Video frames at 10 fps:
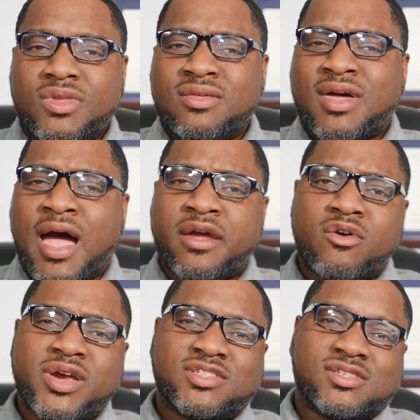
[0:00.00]
The
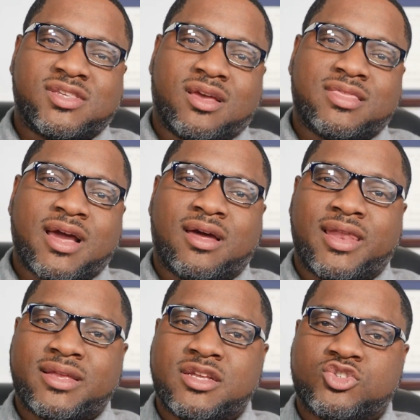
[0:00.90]
IRS has said that
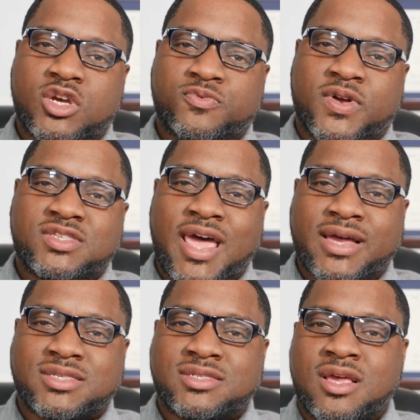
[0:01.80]
collecting trust fund
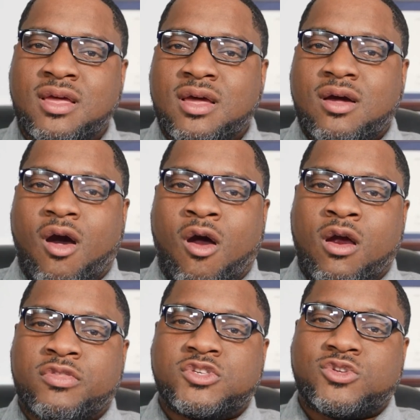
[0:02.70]
taxes
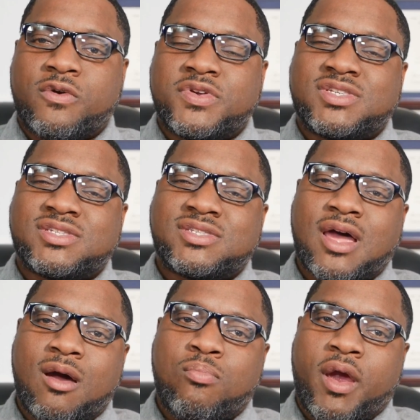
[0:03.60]
are the service's
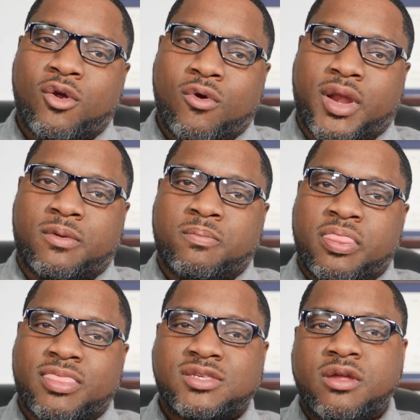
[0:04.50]
top priority.
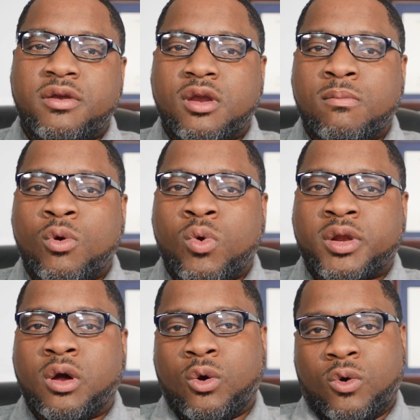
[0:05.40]
That's their number
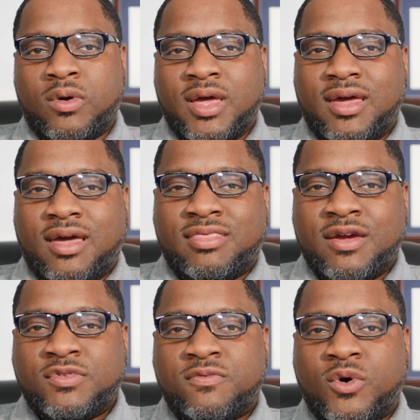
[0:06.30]
one goal, and
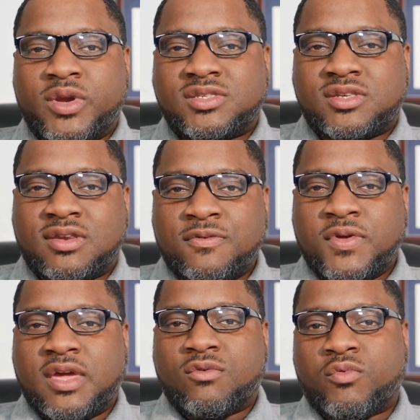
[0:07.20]
they've devoted
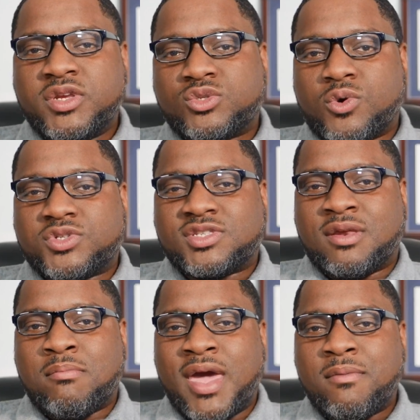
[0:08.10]
significant resources
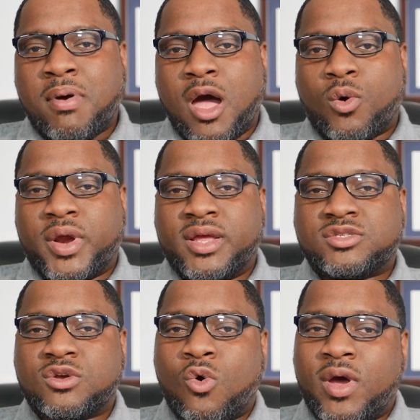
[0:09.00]
and manpower
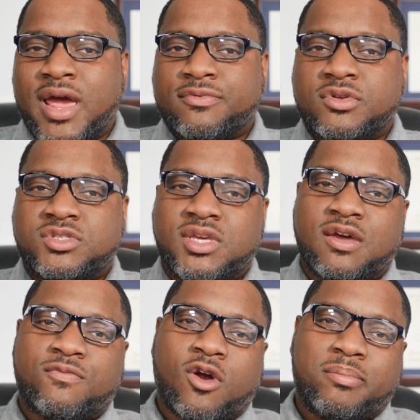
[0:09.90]
into going after
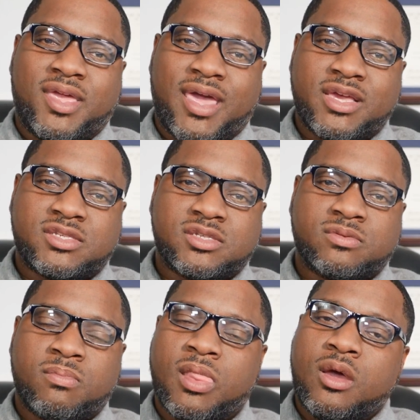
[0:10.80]
TFRP
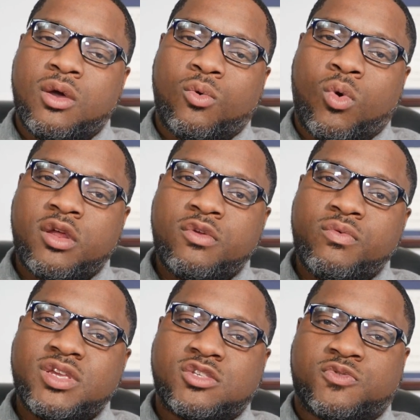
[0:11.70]
cases. One of the
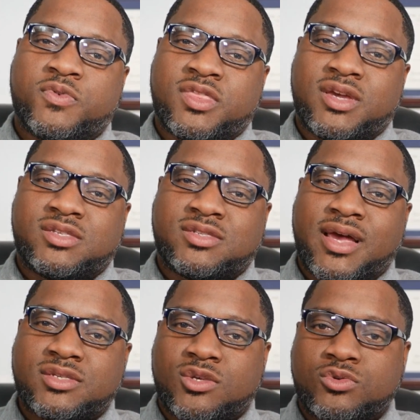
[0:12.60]
reasons for this is
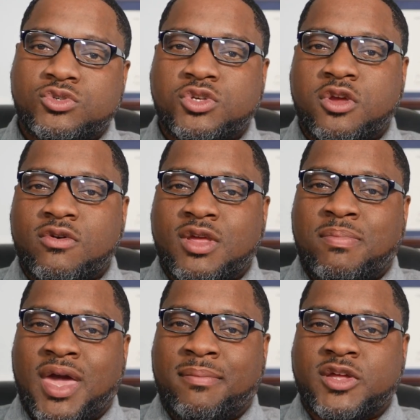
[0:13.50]
that Social Security
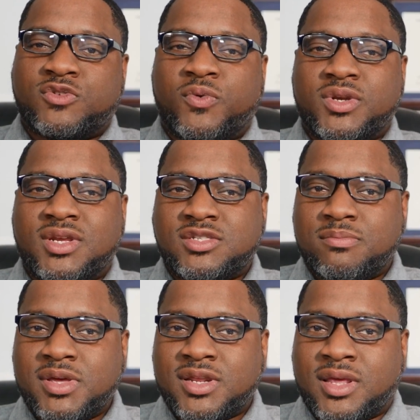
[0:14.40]
payments for
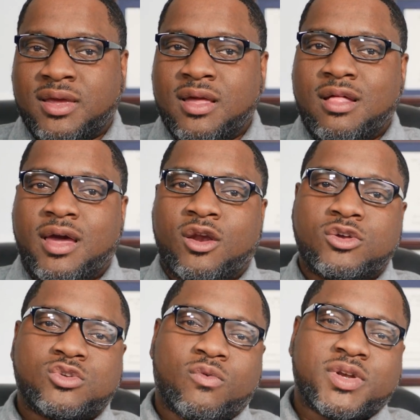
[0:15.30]
disability and
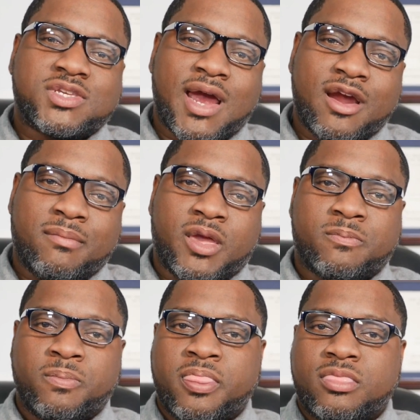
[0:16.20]
also retirement,
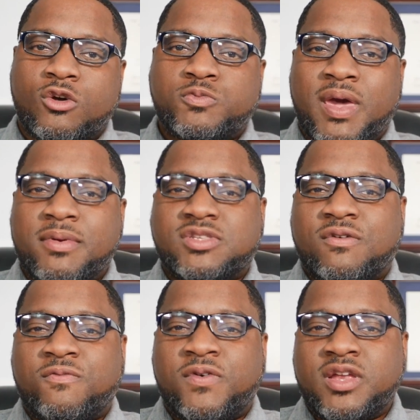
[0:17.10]
those payments
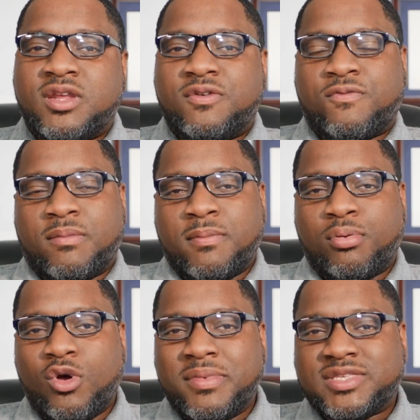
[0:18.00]
are funded from
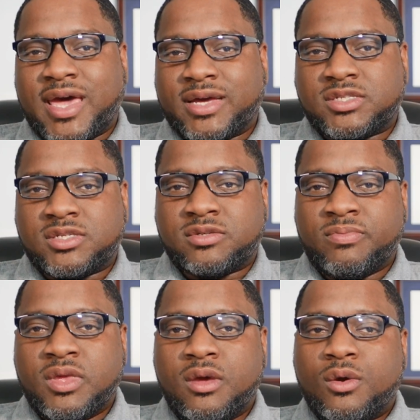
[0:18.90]
employment taxes.
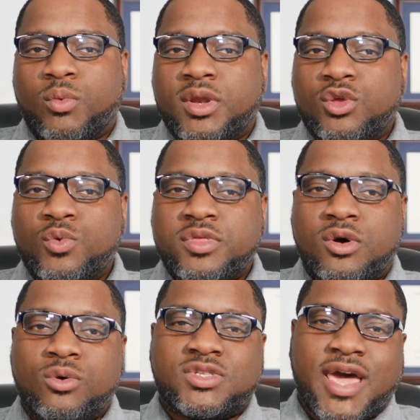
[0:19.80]
When you
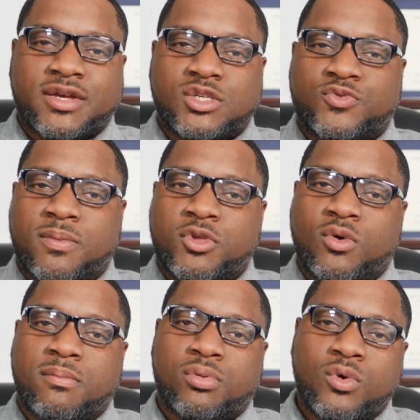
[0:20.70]
withhold taxes from
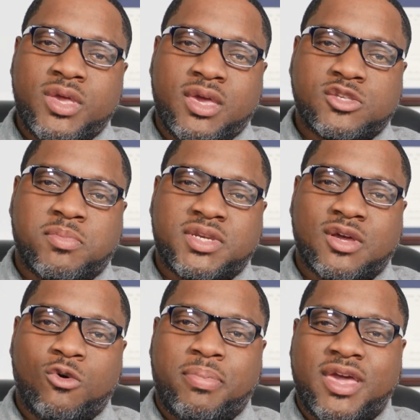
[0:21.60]
your employees but
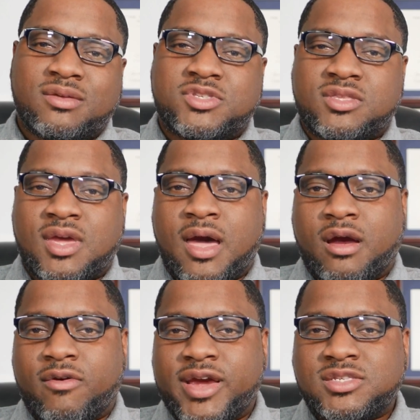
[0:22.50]
don't pay them to the
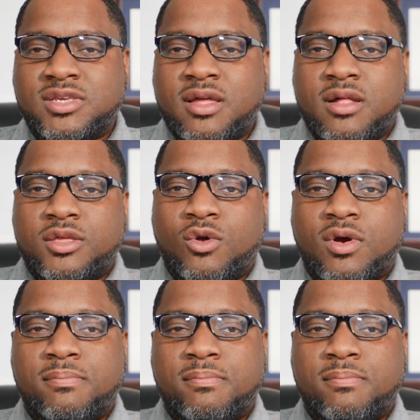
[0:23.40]
IRS, your